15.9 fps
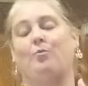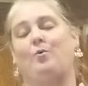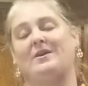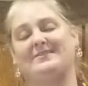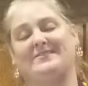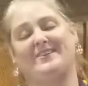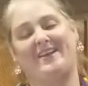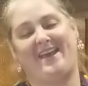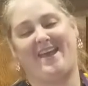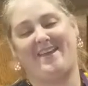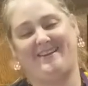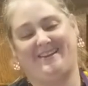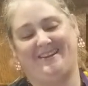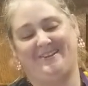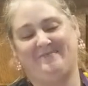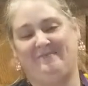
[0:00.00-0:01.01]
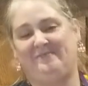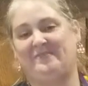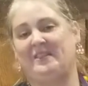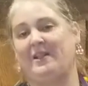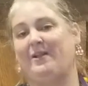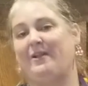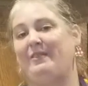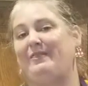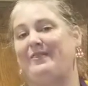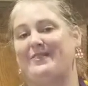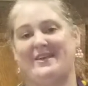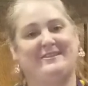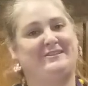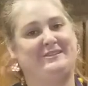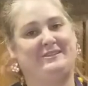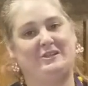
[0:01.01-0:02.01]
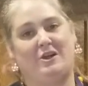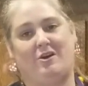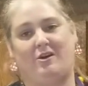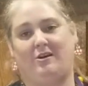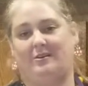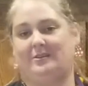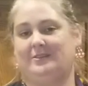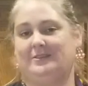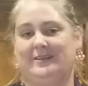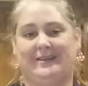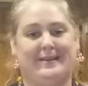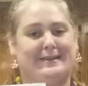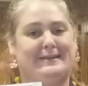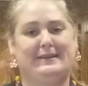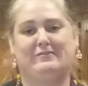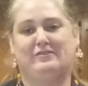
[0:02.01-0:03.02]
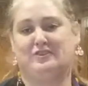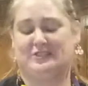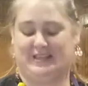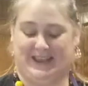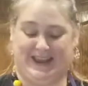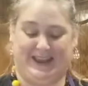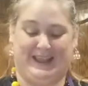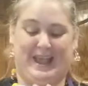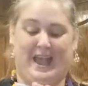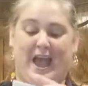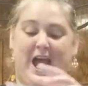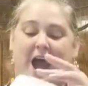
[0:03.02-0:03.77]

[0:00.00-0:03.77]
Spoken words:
Once again, this is all give or take.